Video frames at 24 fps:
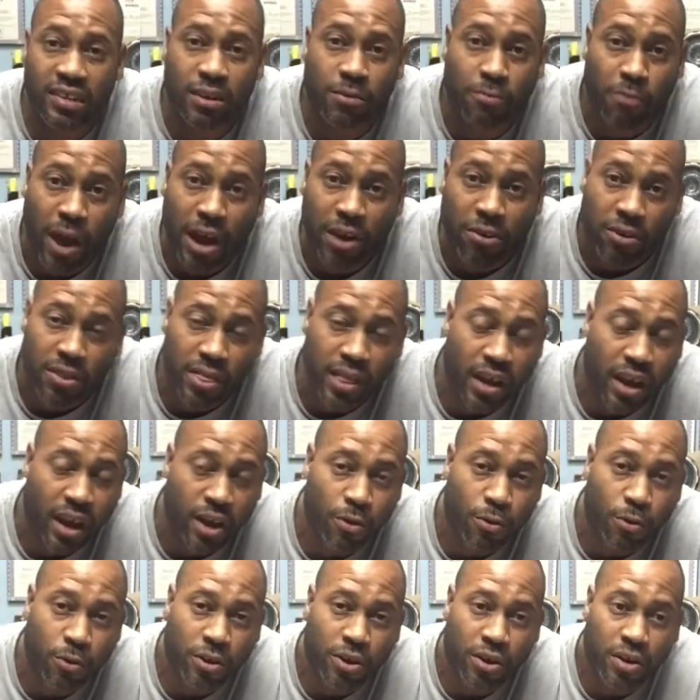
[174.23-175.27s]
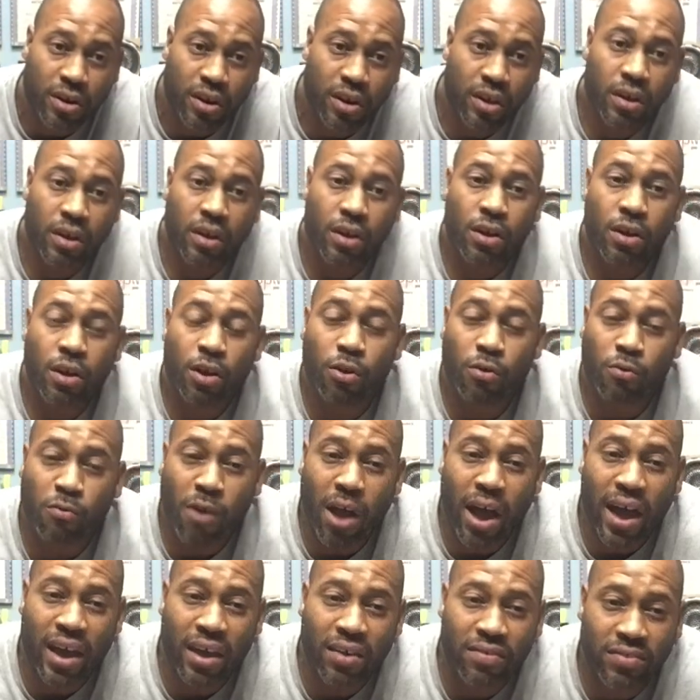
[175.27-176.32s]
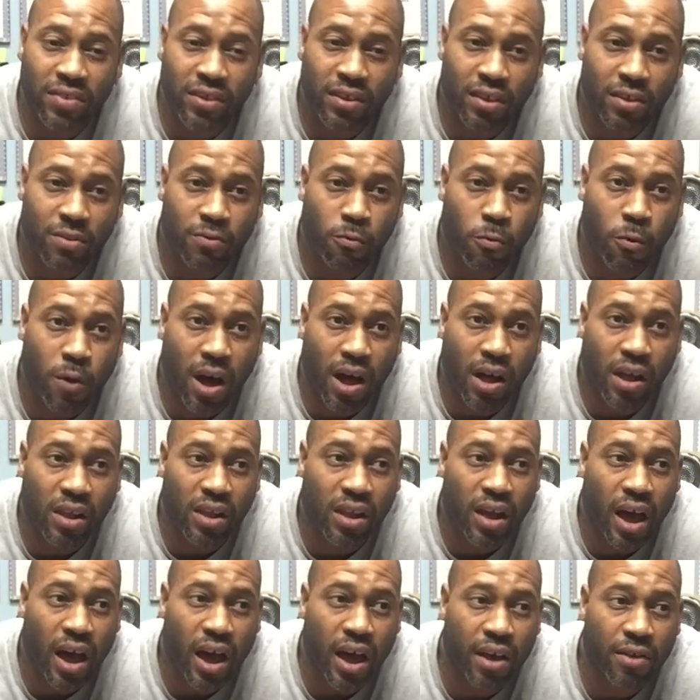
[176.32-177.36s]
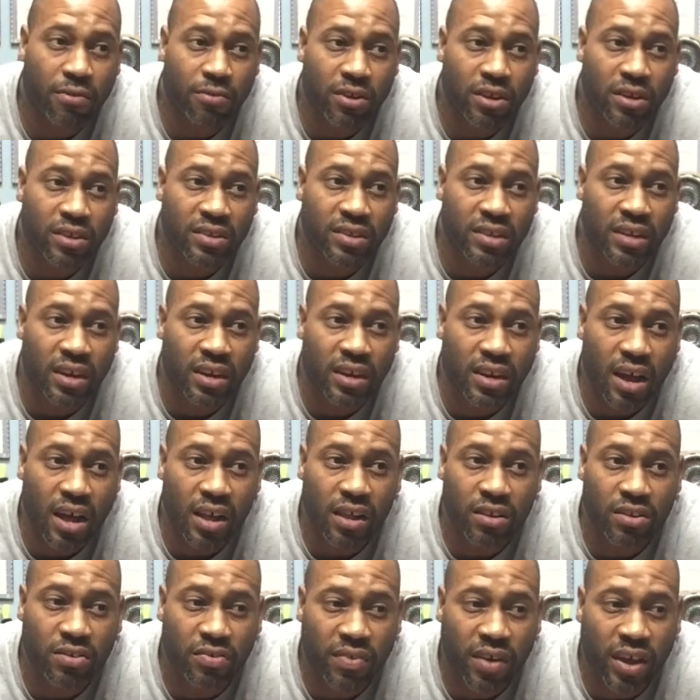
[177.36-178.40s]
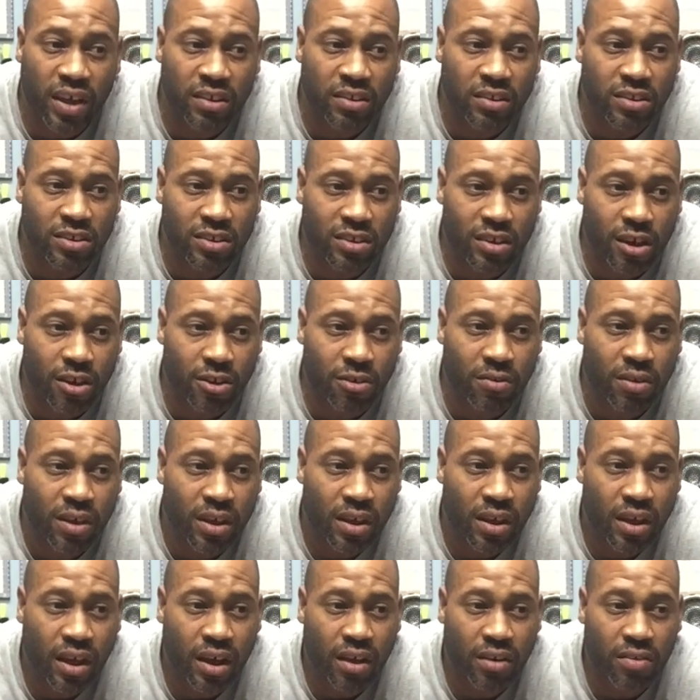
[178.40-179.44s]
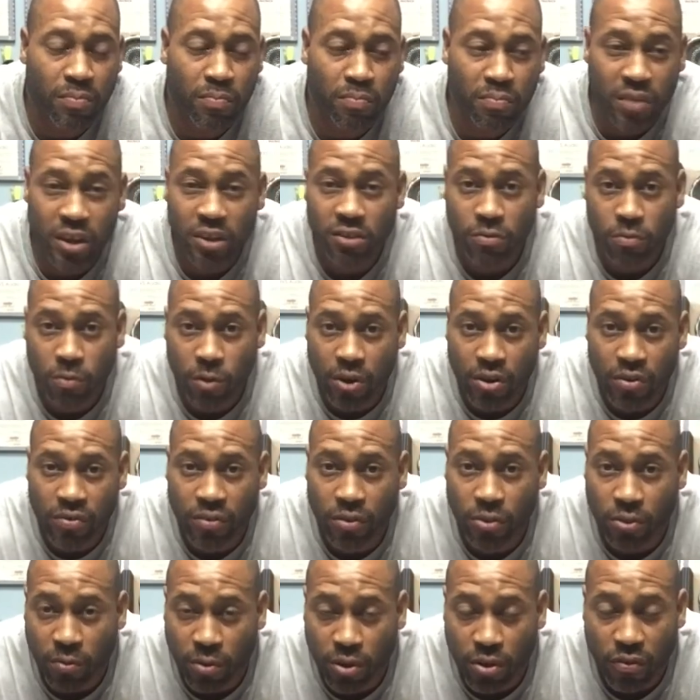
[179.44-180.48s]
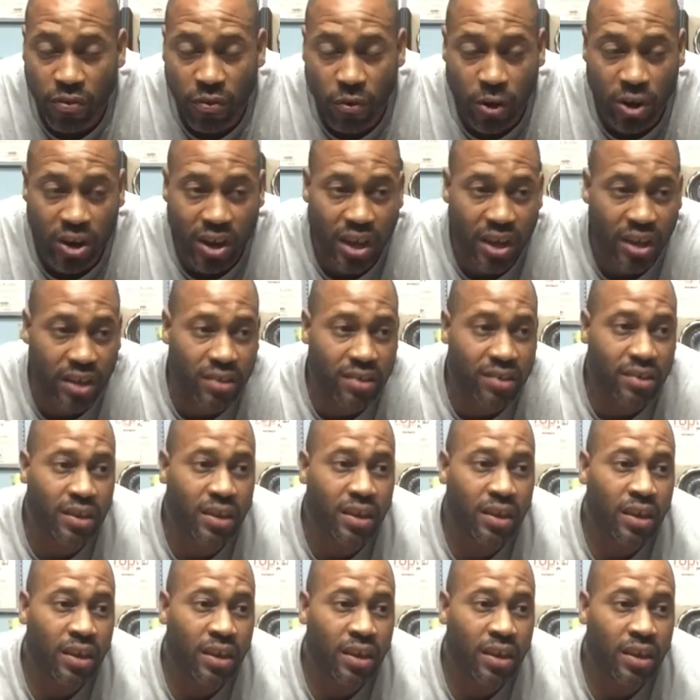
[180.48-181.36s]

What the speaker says: router that I ordered arrived while I was in knowledgefest. So I missed work for 3 or 4 days,